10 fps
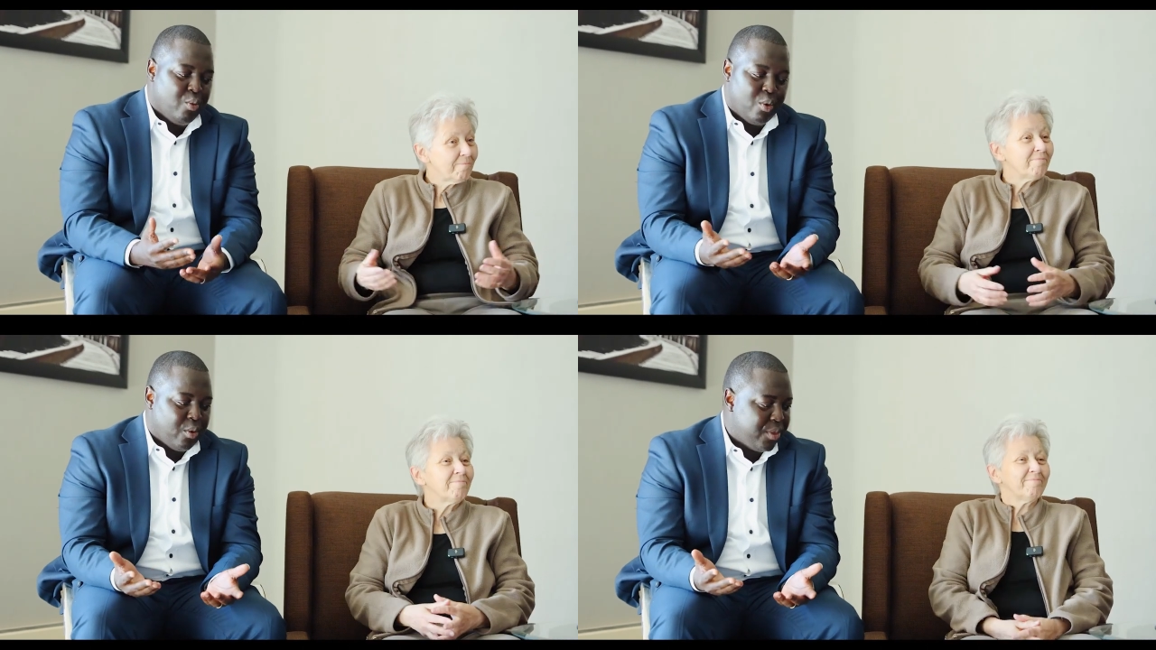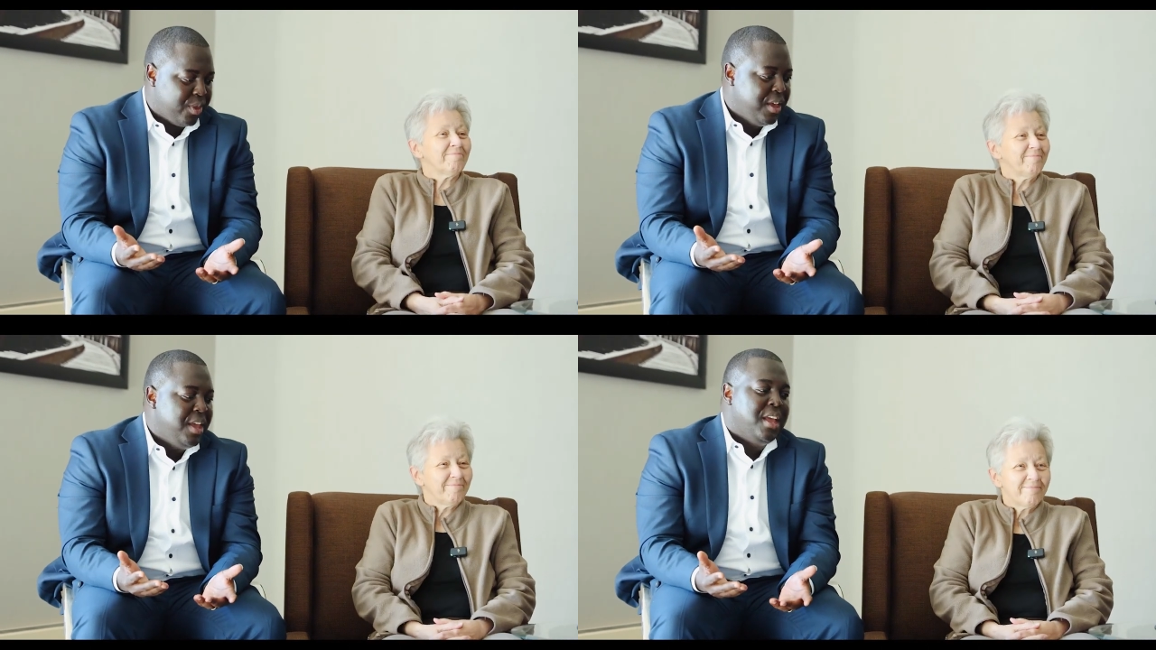
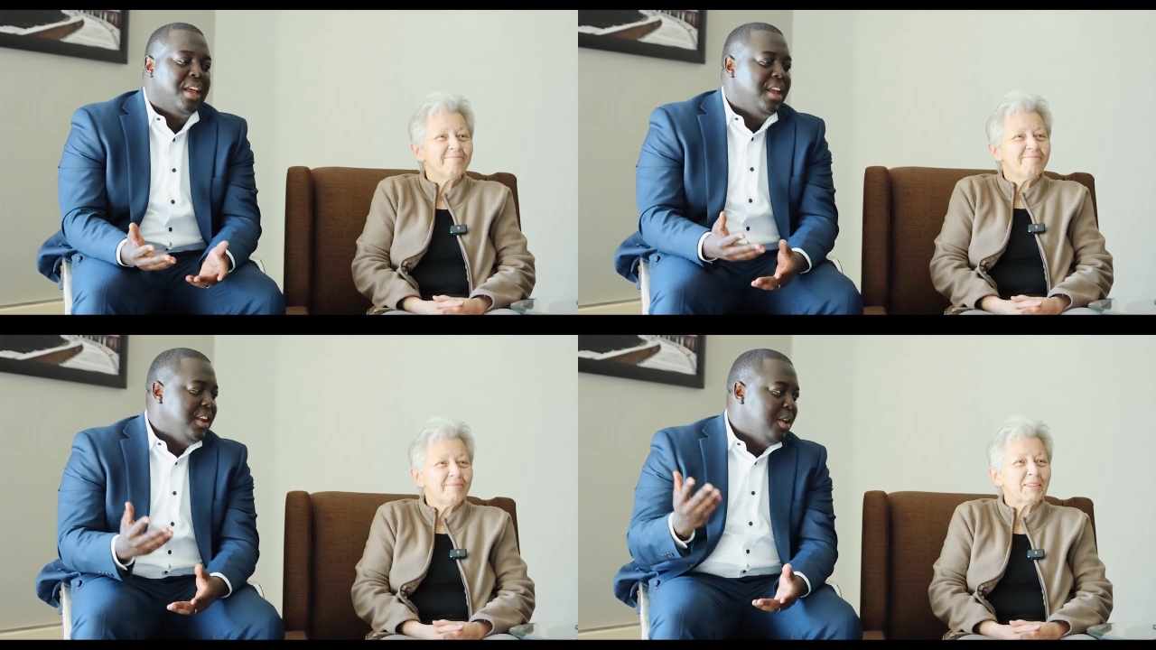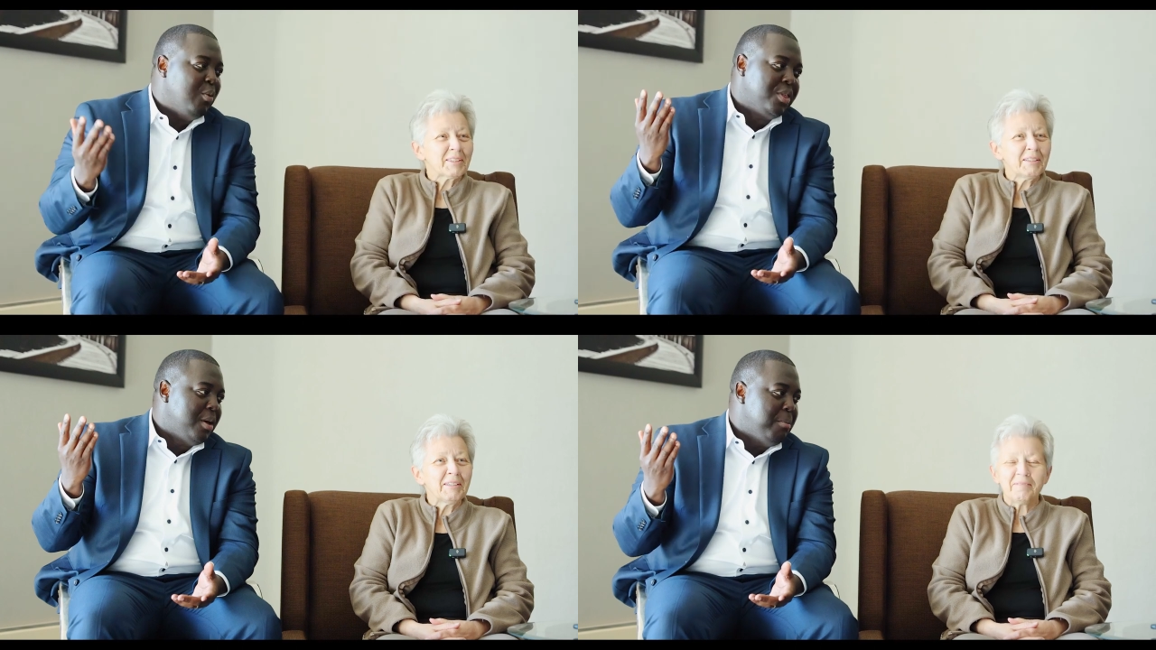Speaker 1: growth in the
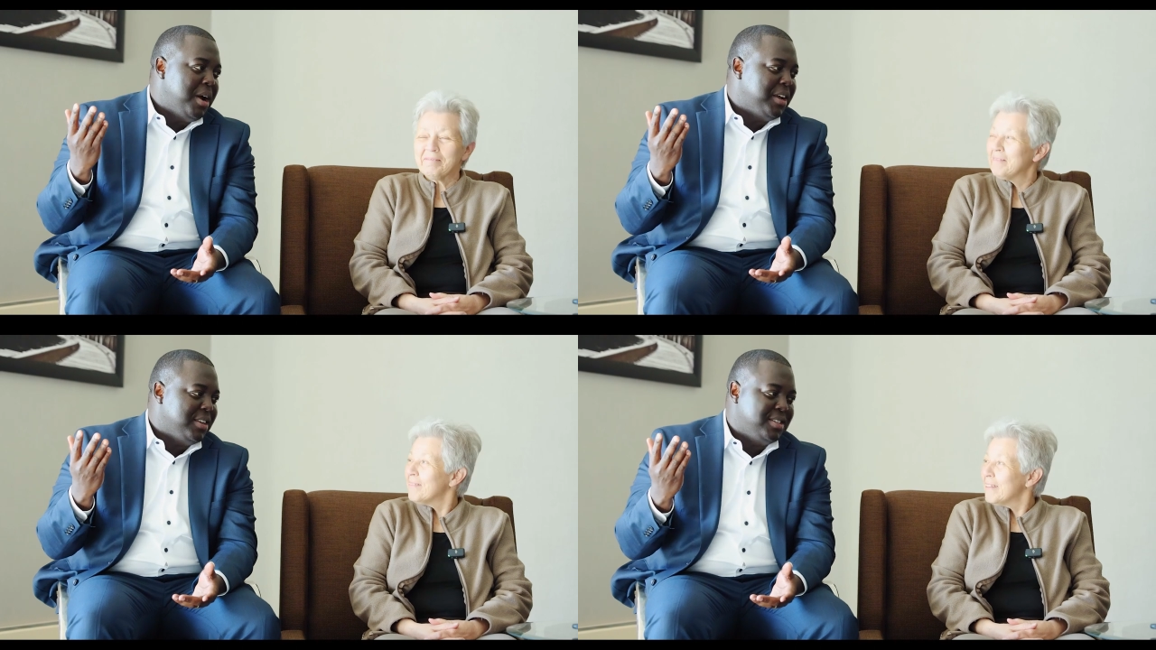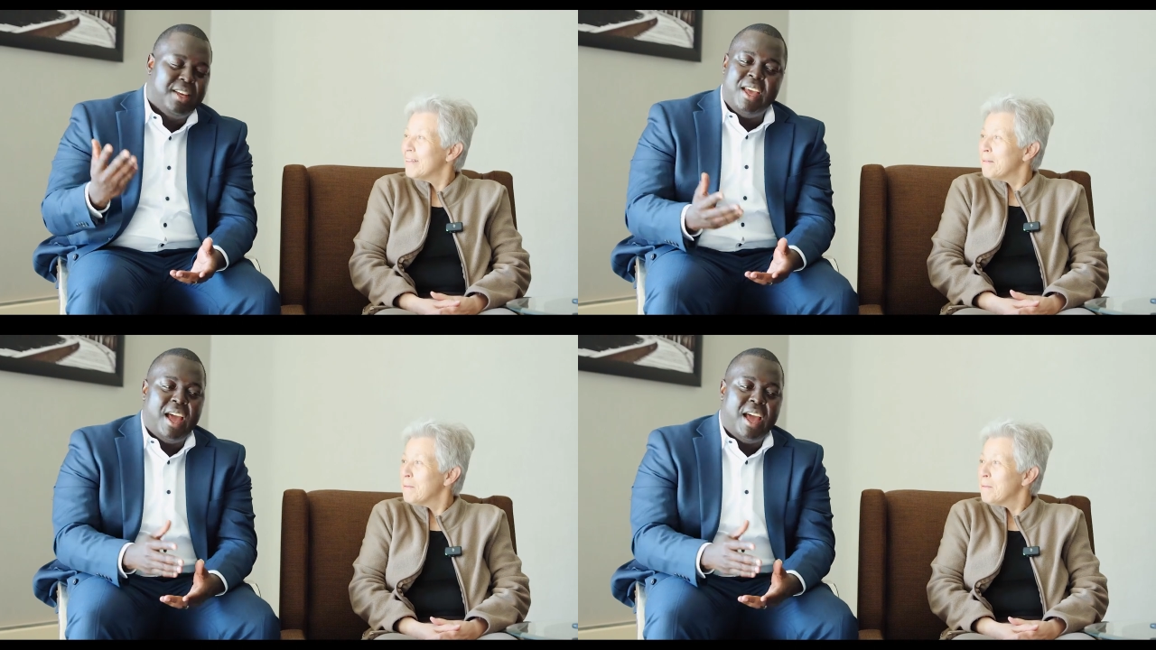Waltham market.